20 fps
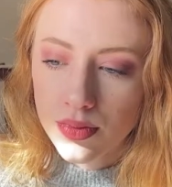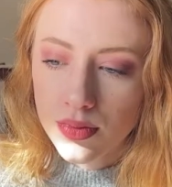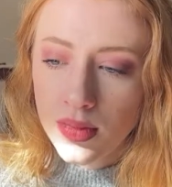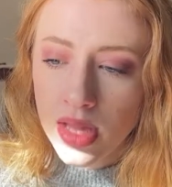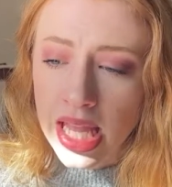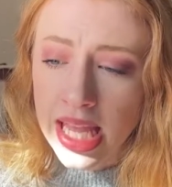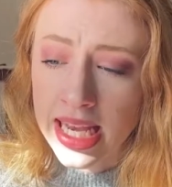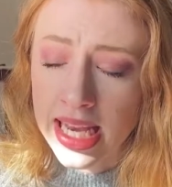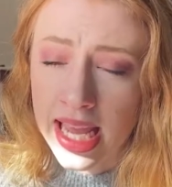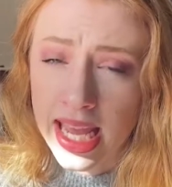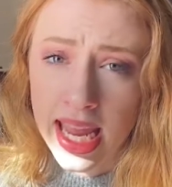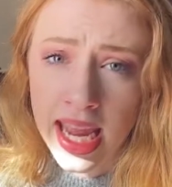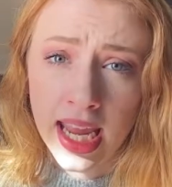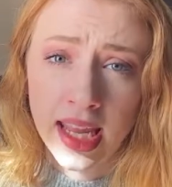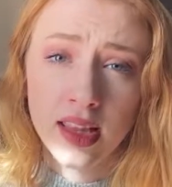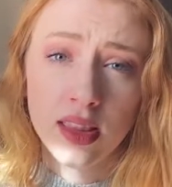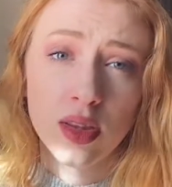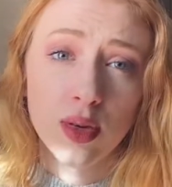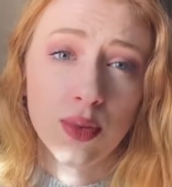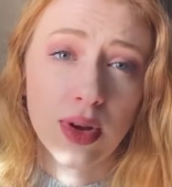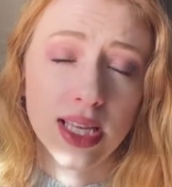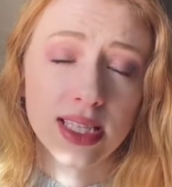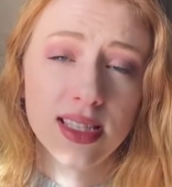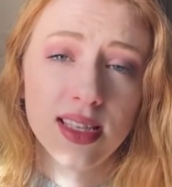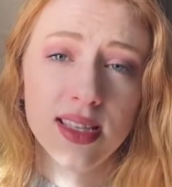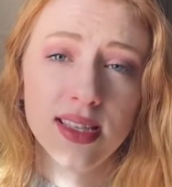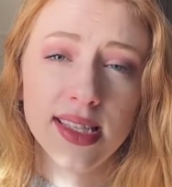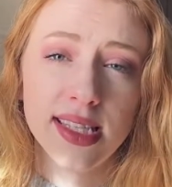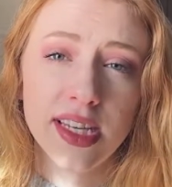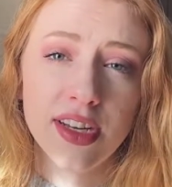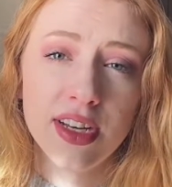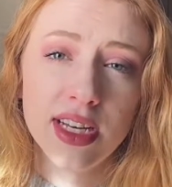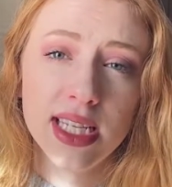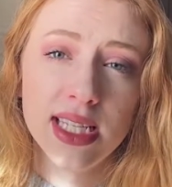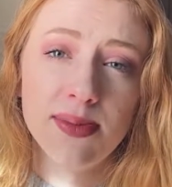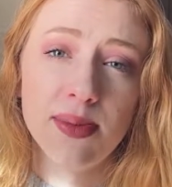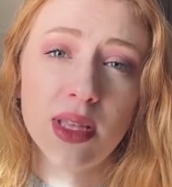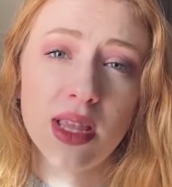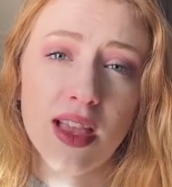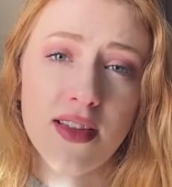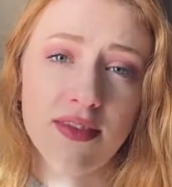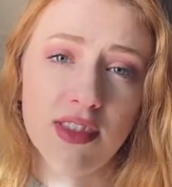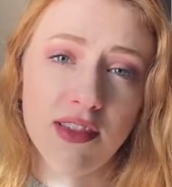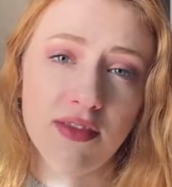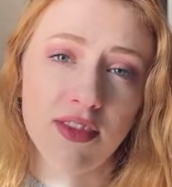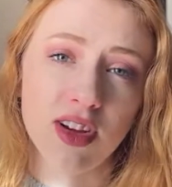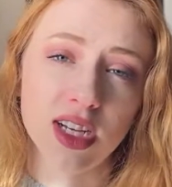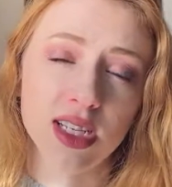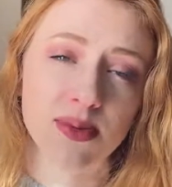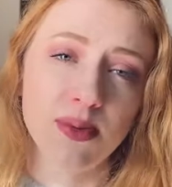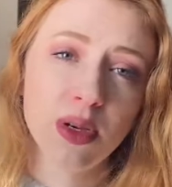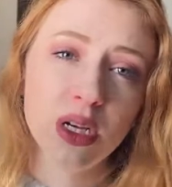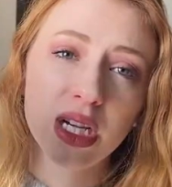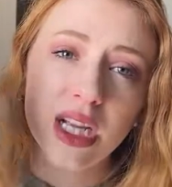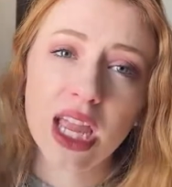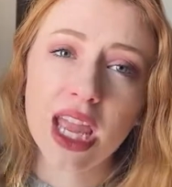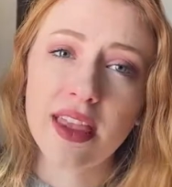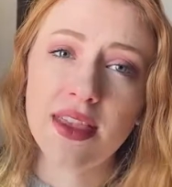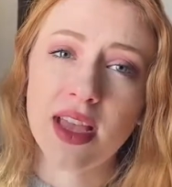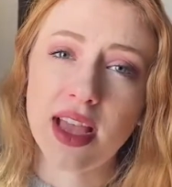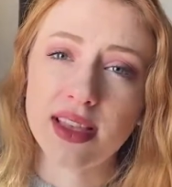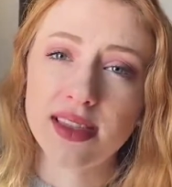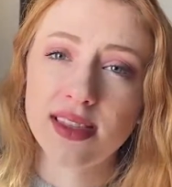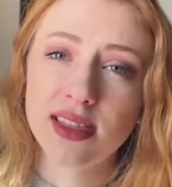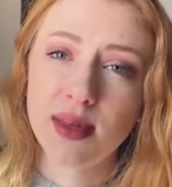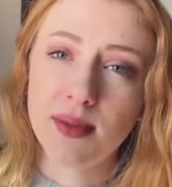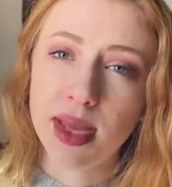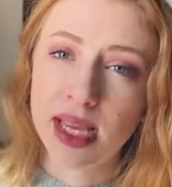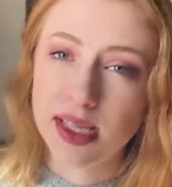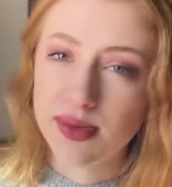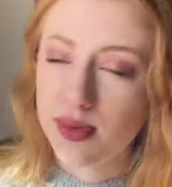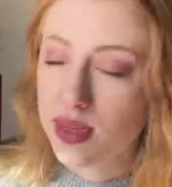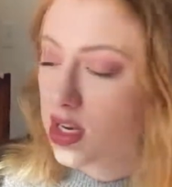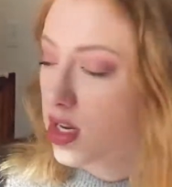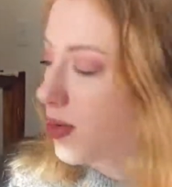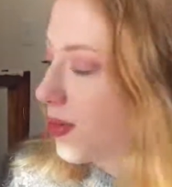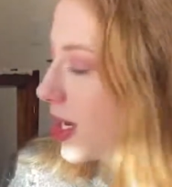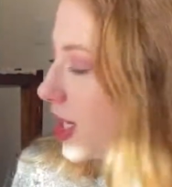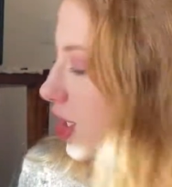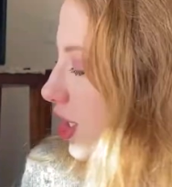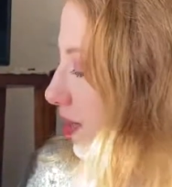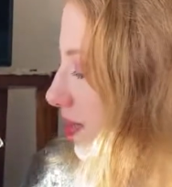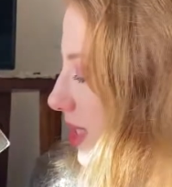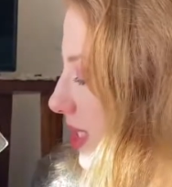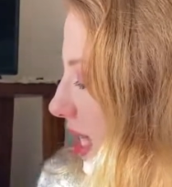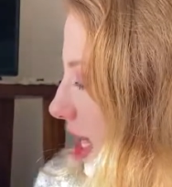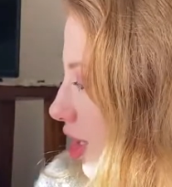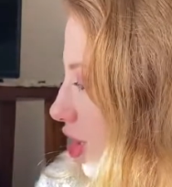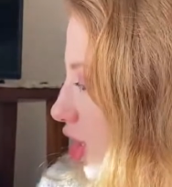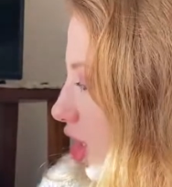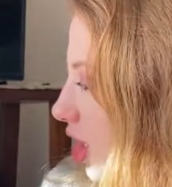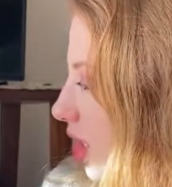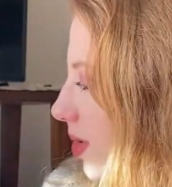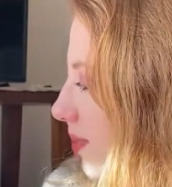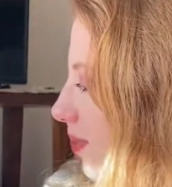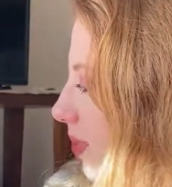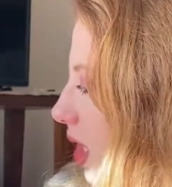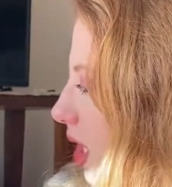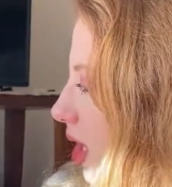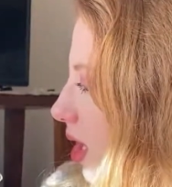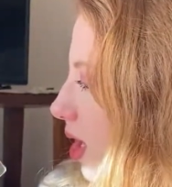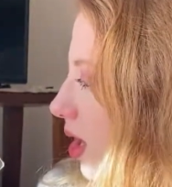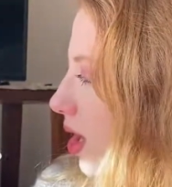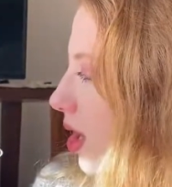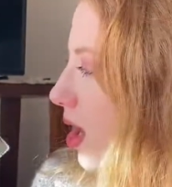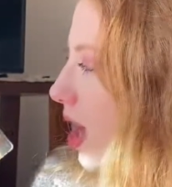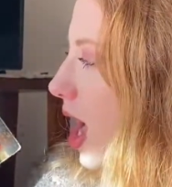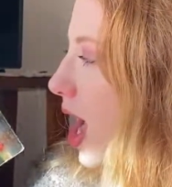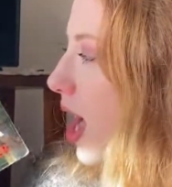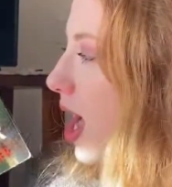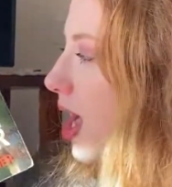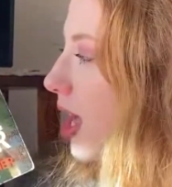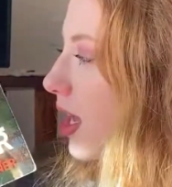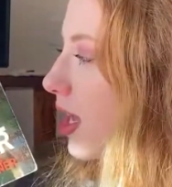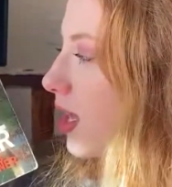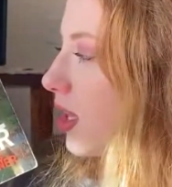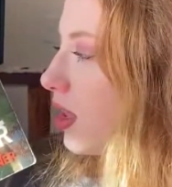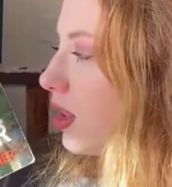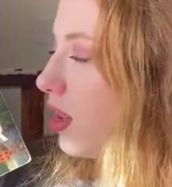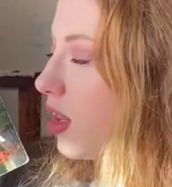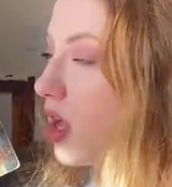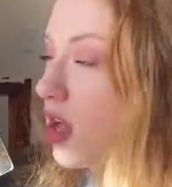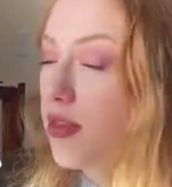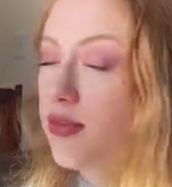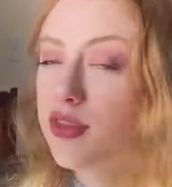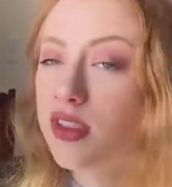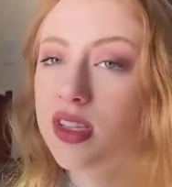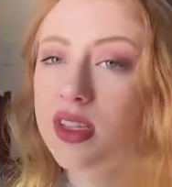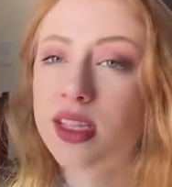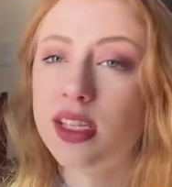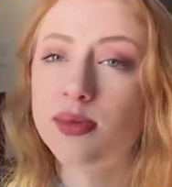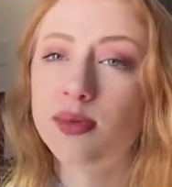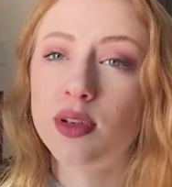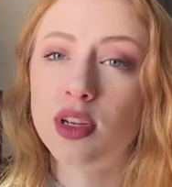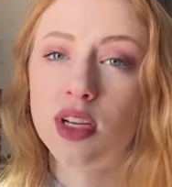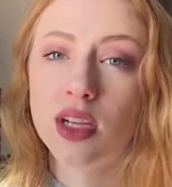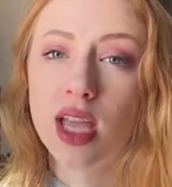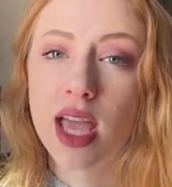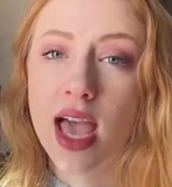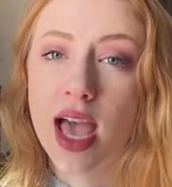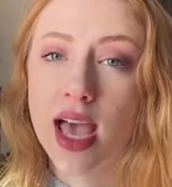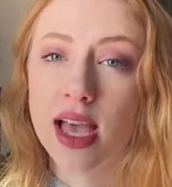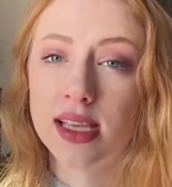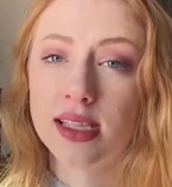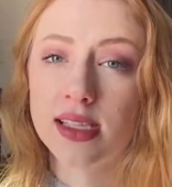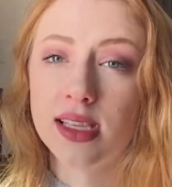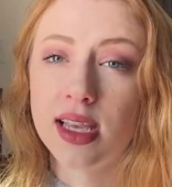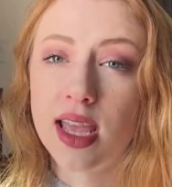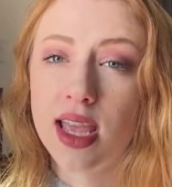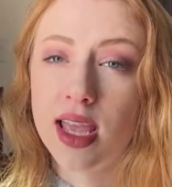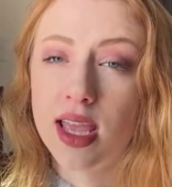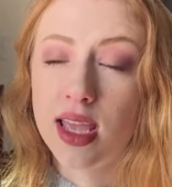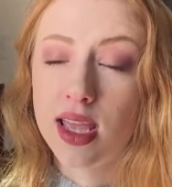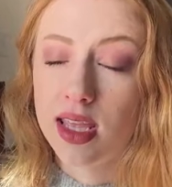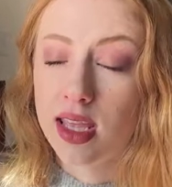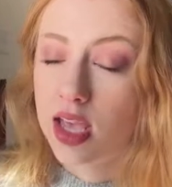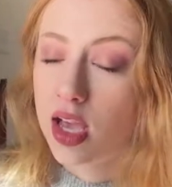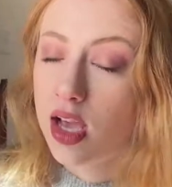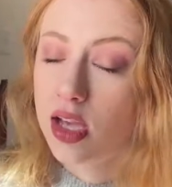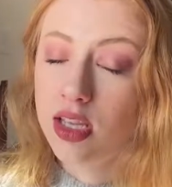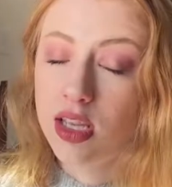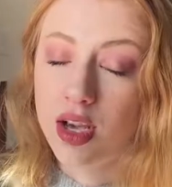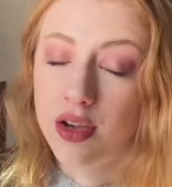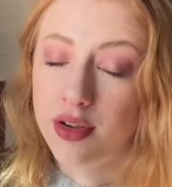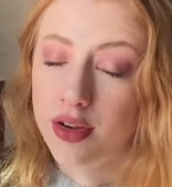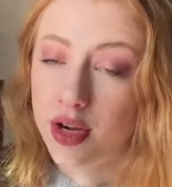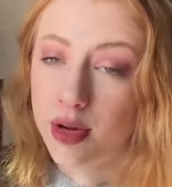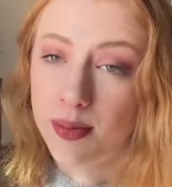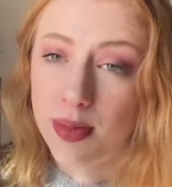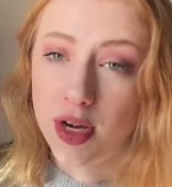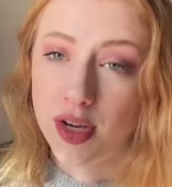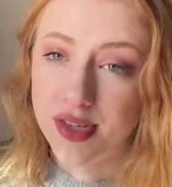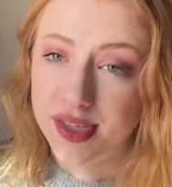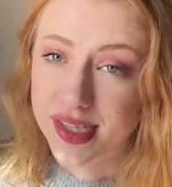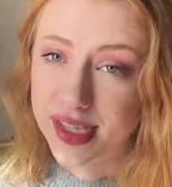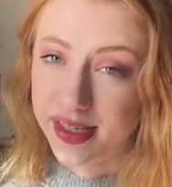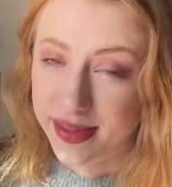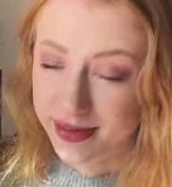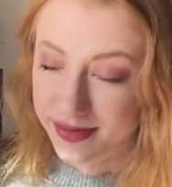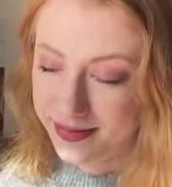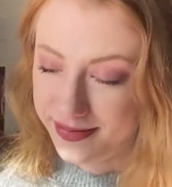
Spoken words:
and I hate the rest of the series but love the first book, and that's The Maze Runner by James Dasher. I loved this book as a younger person.